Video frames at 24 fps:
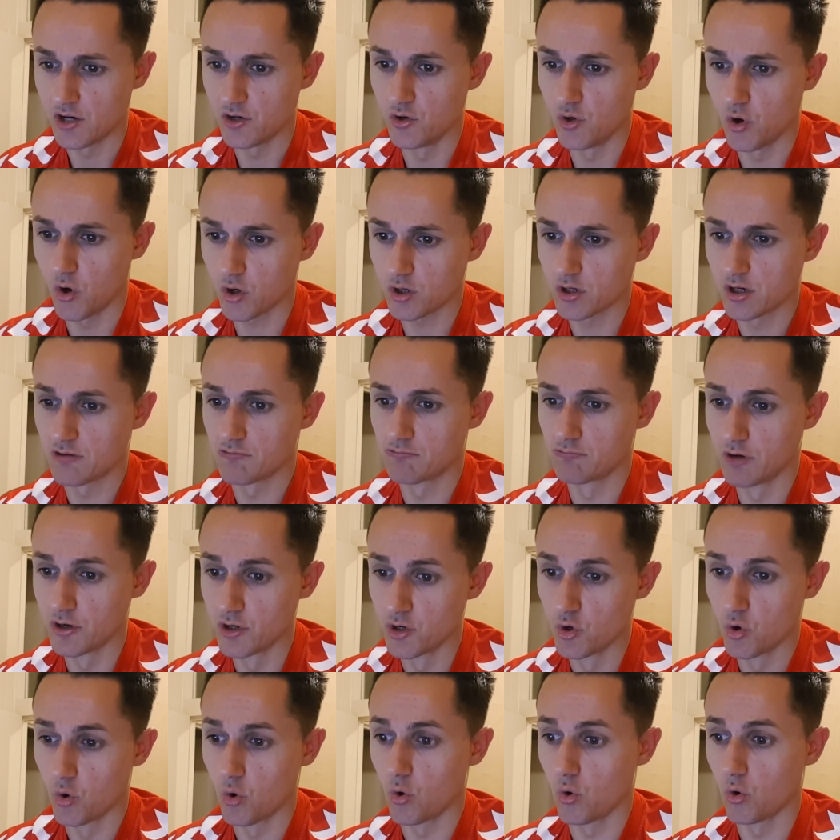Knock
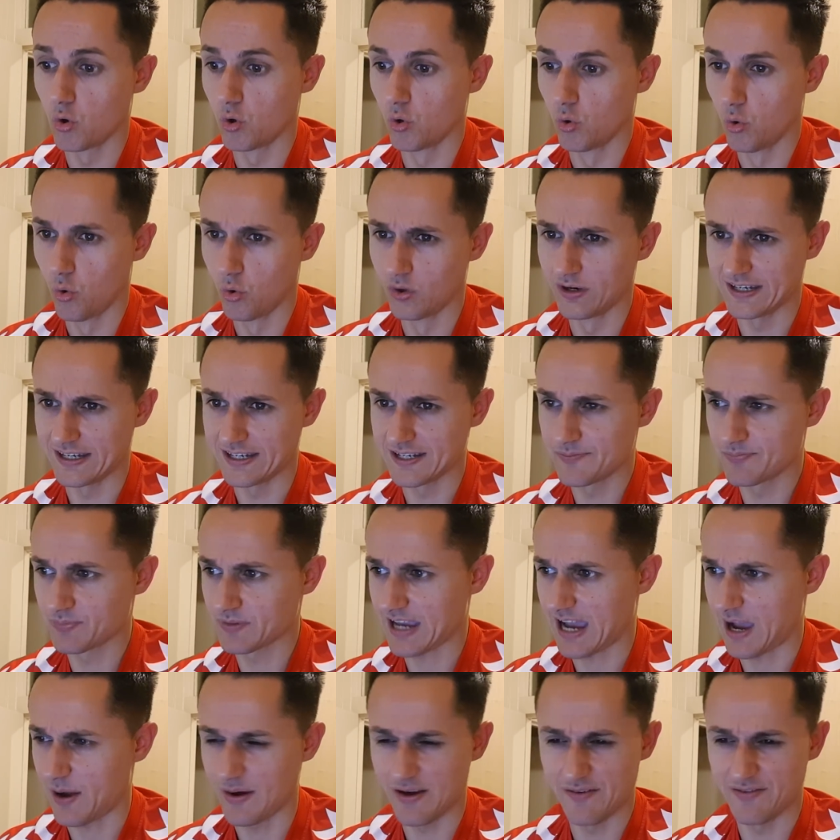Renaud Lawley,
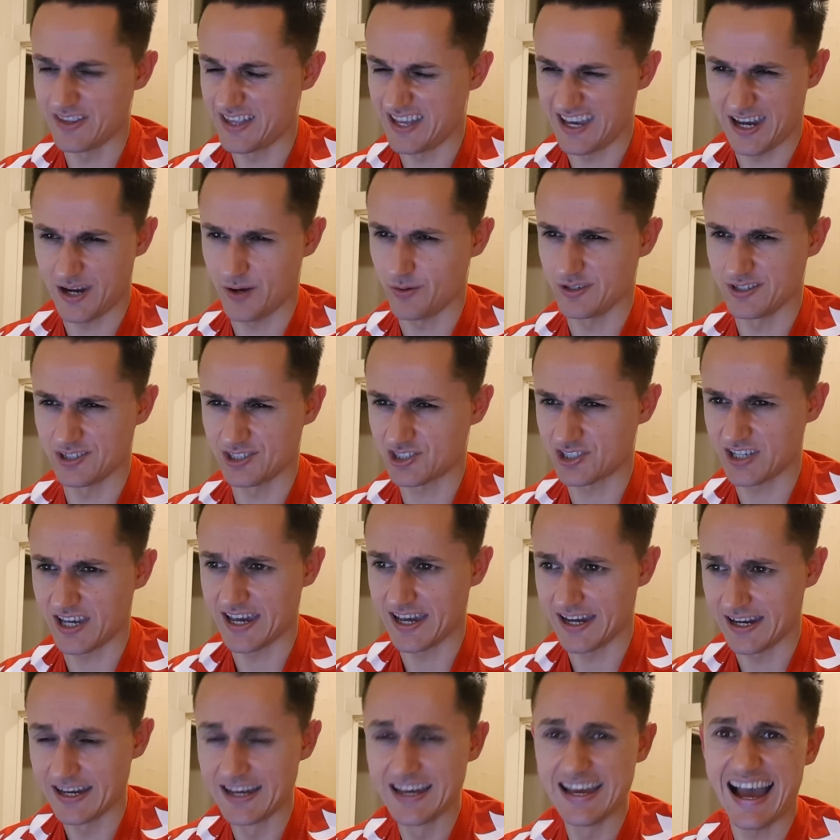however the hell you
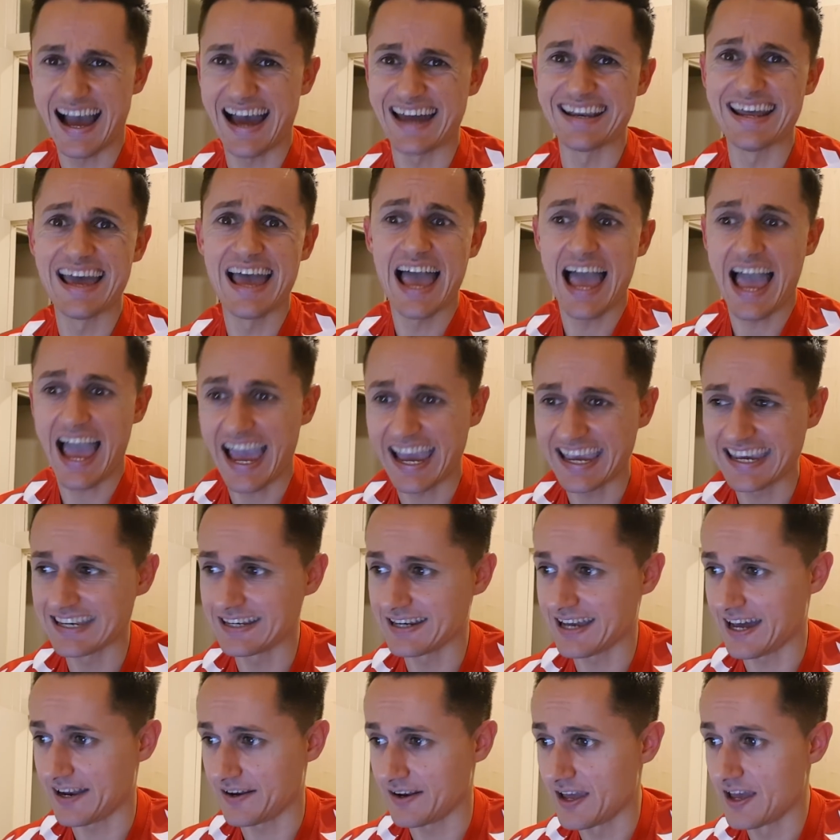say it, and
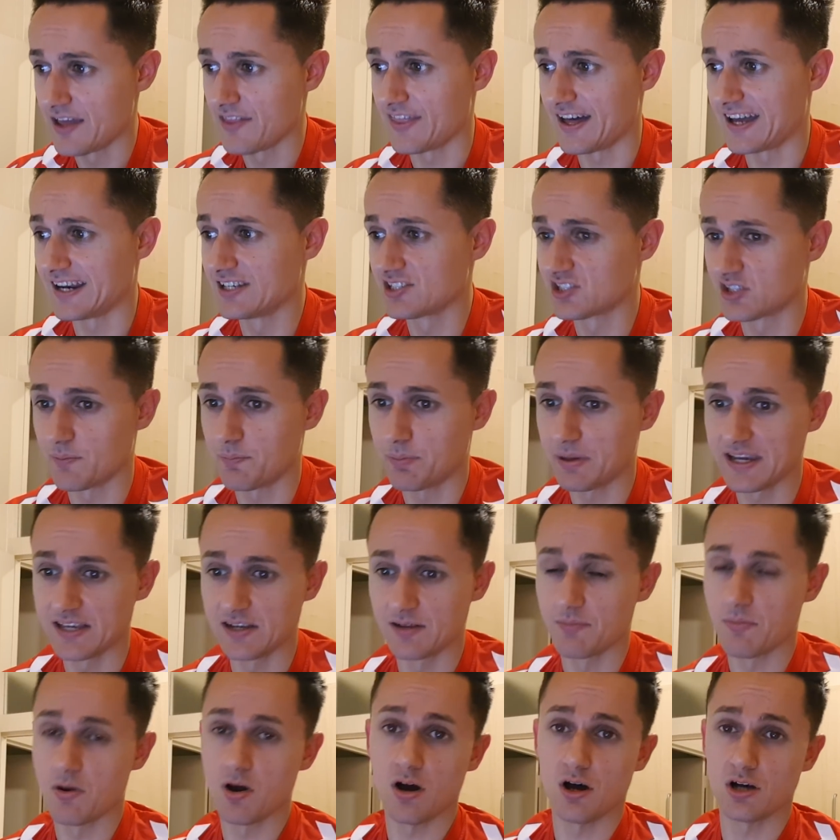Hainan. That is the
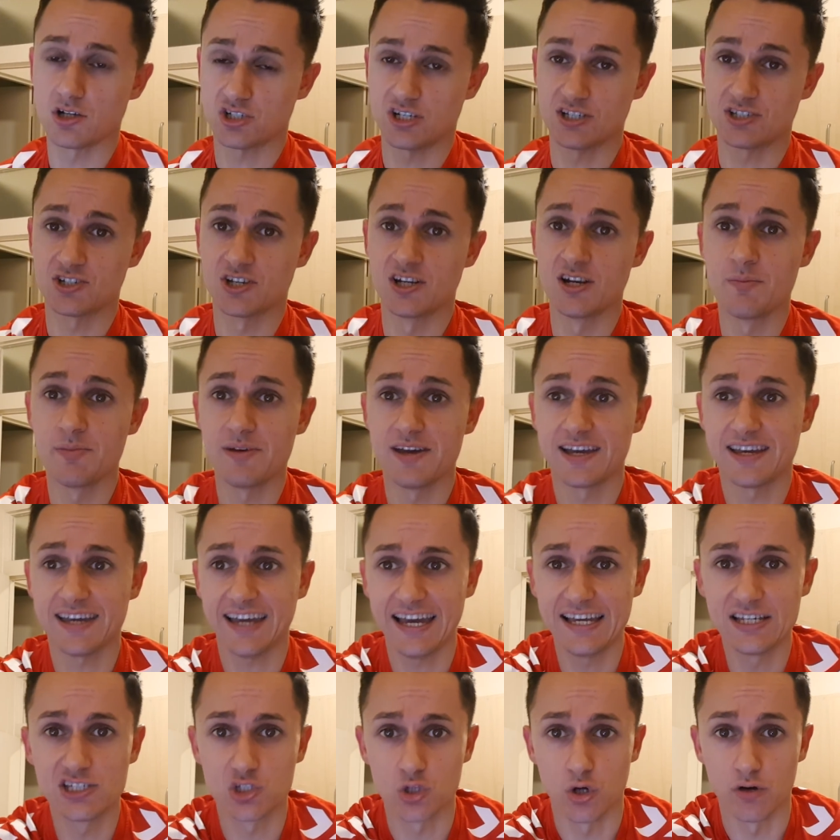Peter Marsh. It's going to be a
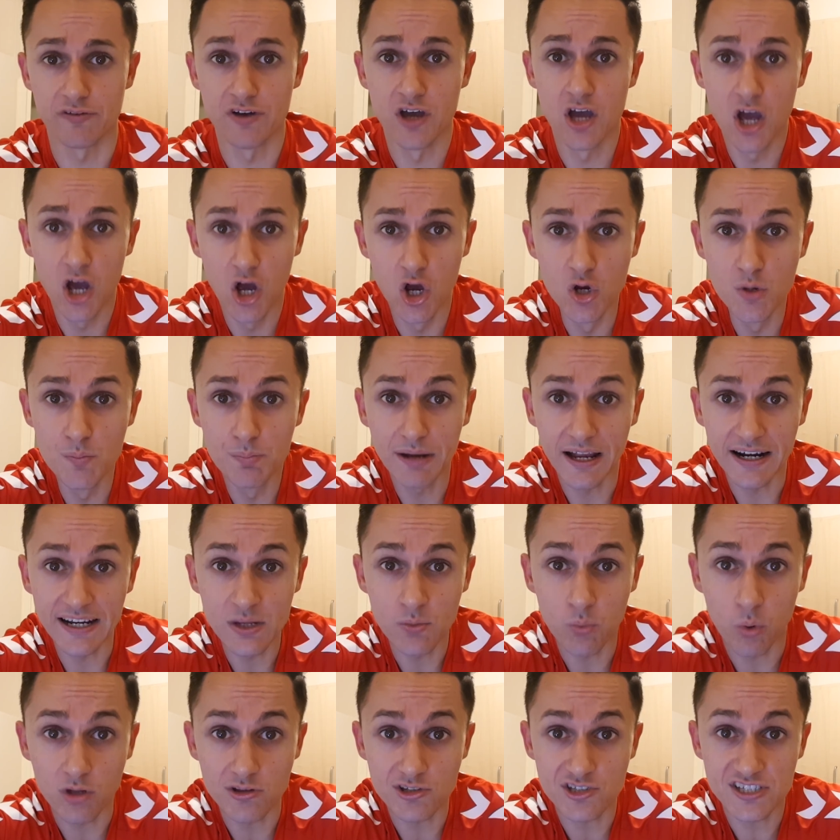case of who
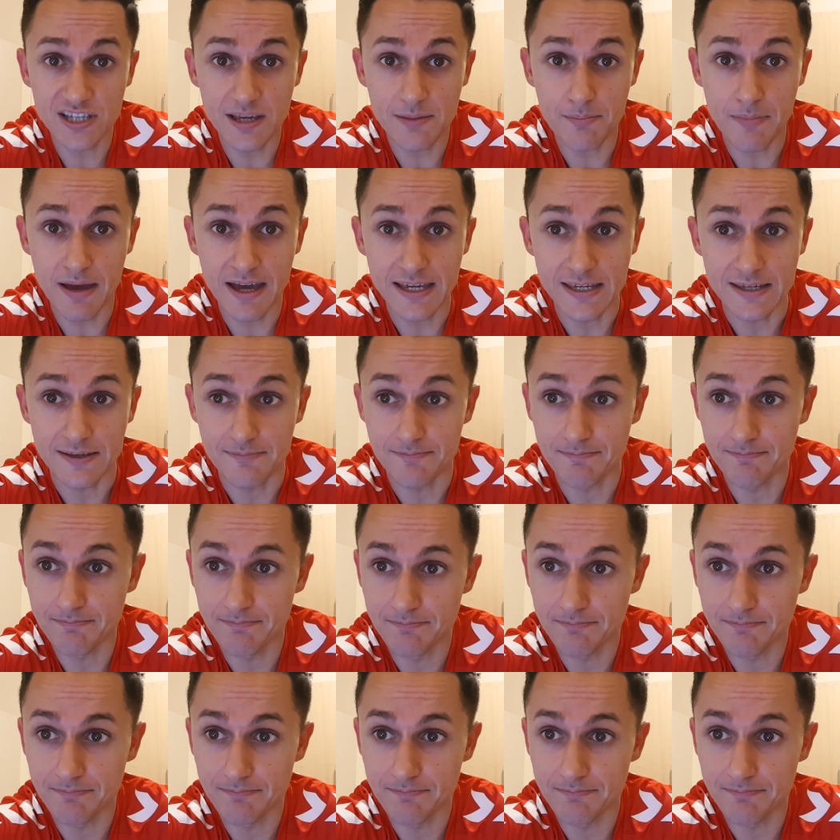bloody wants it, mate?